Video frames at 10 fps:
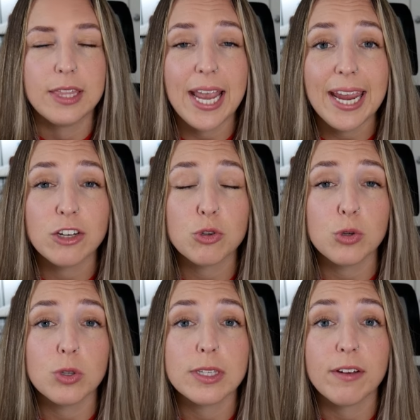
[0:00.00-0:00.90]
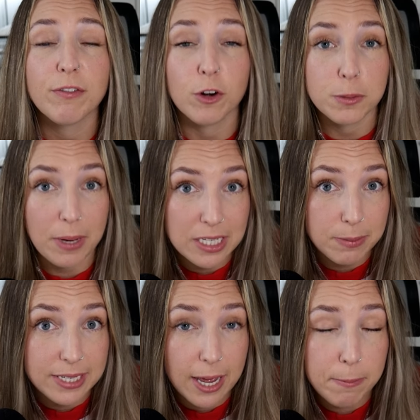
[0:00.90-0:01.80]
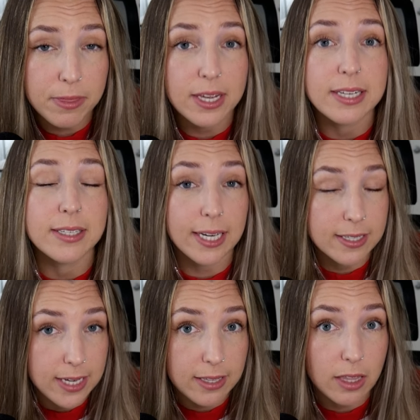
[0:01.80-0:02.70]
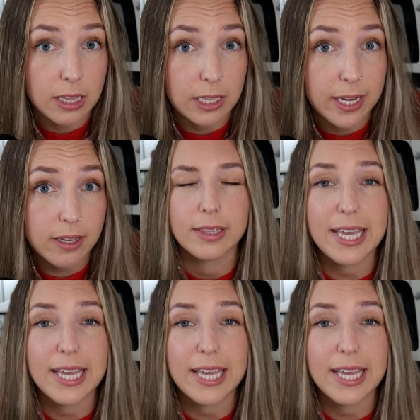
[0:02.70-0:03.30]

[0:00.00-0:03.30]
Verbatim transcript: The Angels' first baseman depth is sixteenth in the league.